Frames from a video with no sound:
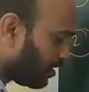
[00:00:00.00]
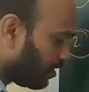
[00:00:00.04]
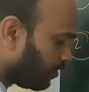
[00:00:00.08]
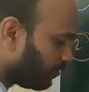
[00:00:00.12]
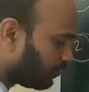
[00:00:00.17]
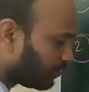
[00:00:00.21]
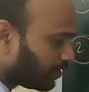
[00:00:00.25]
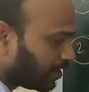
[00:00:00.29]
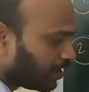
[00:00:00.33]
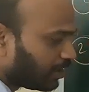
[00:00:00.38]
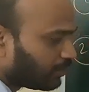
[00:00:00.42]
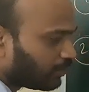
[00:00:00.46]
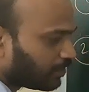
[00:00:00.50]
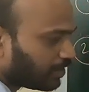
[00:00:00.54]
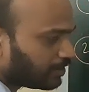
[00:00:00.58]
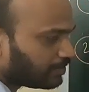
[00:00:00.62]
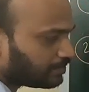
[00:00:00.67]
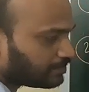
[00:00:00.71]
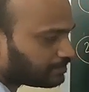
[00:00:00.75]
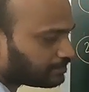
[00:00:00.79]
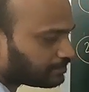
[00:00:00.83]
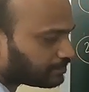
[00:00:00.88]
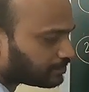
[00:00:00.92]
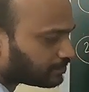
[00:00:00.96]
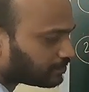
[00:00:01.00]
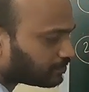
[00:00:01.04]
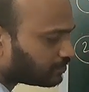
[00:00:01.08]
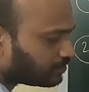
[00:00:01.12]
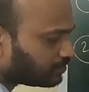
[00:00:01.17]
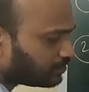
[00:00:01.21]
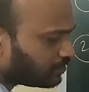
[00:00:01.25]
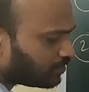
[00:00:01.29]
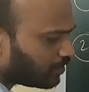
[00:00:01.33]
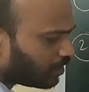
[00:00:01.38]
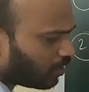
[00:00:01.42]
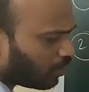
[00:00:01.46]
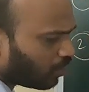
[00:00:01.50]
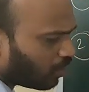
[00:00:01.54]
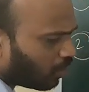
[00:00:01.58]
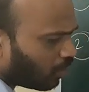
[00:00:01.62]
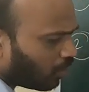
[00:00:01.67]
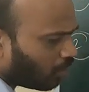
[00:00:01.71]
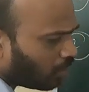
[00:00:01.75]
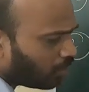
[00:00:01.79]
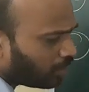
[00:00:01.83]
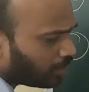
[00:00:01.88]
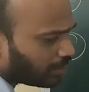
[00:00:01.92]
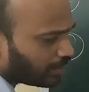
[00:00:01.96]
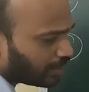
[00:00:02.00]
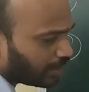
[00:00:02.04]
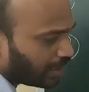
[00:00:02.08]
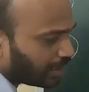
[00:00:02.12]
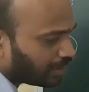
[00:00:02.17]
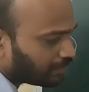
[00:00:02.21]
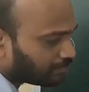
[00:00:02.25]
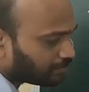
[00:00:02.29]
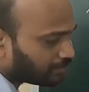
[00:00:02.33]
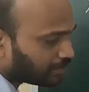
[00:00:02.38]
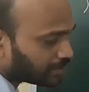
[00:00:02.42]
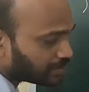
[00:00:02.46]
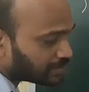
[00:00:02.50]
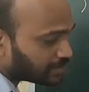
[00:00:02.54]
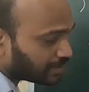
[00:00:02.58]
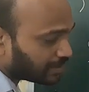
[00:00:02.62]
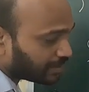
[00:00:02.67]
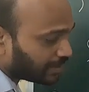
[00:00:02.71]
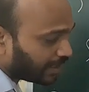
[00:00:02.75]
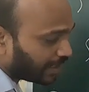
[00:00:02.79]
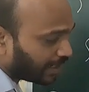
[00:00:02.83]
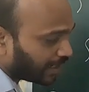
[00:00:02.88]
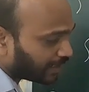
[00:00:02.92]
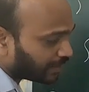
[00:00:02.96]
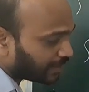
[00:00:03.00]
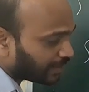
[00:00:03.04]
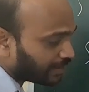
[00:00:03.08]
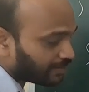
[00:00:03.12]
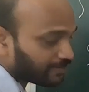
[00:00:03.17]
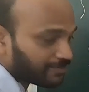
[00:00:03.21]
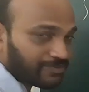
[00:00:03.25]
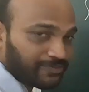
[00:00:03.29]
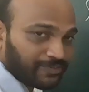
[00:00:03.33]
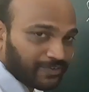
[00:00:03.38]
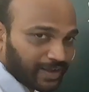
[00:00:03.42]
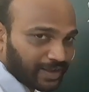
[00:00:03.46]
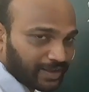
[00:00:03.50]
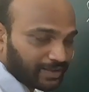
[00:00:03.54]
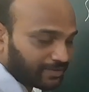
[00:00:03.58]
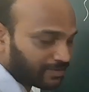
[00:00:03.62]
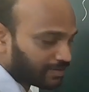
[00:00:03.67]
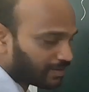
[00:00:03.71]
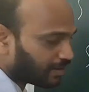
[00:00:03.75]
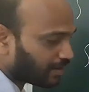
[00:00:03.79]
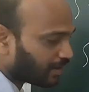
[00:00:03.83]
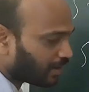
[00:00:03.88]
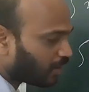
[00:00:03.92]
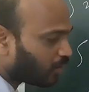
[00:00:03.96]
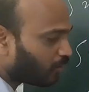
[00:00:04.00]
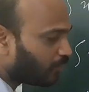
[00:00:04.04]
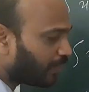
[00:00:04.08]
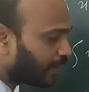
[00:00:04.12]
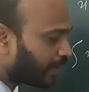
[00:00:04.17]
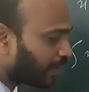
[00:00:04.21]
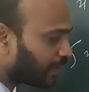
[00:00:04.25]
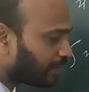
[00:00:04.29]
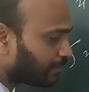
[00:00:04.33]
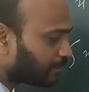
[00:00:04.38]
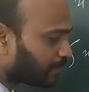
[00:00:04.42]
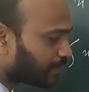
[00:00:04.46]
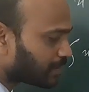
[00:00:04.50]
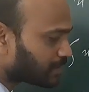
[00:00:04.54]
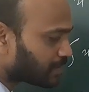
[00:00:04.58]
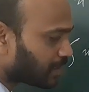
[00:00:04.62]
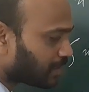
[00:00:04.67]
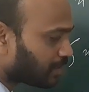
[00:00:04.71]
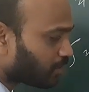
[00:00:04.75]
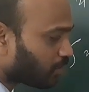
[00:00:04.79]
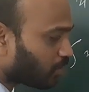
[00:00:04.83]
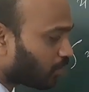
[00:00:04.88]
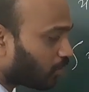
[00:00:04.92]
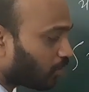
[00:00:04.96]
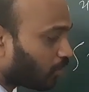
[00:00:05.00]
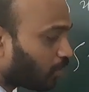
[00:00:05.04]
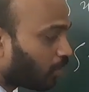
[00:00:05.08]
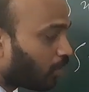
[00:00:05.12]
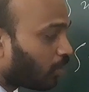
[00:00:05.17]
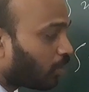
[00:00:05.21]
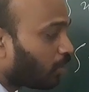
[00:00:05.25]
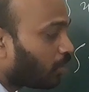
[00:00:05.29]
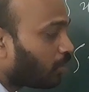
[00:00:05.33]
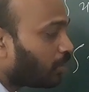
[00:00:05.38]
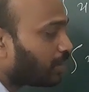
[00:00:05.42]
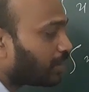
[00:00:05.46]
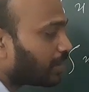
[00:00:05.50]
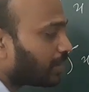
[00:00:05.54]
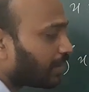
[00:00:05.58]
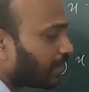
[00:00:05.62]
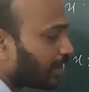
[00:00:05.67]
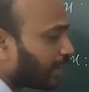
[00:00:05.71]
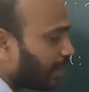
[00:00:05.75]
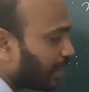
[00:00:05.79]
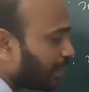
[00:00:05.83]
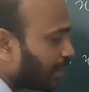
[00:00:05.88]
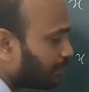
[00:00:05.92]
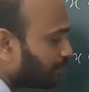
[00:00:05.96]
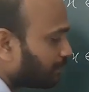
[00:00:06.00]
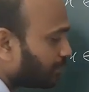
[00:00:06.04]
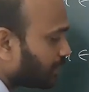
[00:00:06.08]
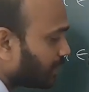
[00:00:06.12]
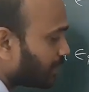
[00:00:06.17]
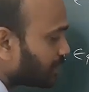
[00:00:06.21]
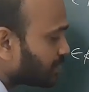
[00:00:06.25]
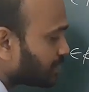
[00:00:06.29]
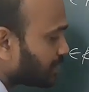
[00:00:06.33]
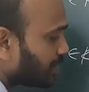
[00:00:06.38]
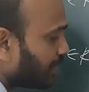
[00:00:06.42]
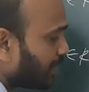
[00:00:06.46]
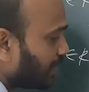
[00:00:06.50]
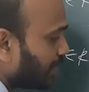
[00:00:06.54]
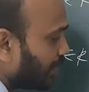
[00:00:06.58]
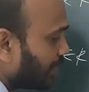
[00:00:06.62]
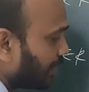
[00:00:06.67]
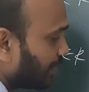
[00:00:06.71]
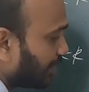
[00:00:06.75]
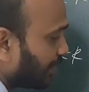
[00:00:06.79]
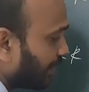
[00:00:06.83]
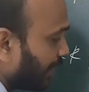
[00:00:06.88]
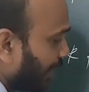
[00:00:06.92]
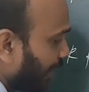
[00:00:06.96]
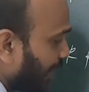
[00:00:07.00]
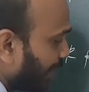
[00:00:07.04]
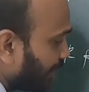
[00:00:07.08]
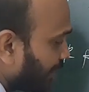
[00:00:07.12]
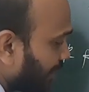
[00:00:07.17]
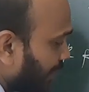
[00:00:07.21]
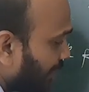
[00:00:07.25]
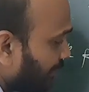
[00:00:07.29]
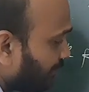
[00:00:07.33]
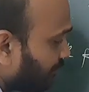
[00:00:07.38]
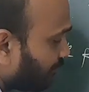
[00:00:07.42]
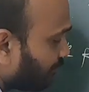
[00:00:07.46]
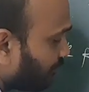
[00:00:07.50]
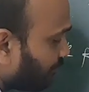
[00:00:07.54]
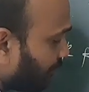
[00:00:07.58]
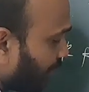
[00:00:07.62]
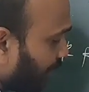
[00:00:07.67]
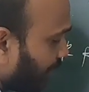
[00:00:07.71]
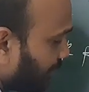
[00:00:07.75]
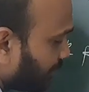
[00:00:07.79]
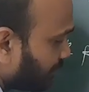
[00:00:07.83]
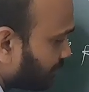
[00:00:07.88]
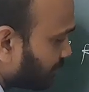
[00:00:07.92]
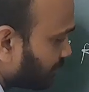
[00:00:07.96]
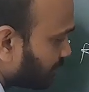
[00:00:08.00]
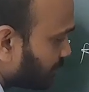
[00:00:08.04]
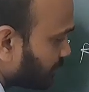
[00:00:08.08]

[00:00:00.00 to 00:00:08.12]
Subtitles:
Now third one, all real numbers greater than 5. How we can represent all real numbers greater than 5?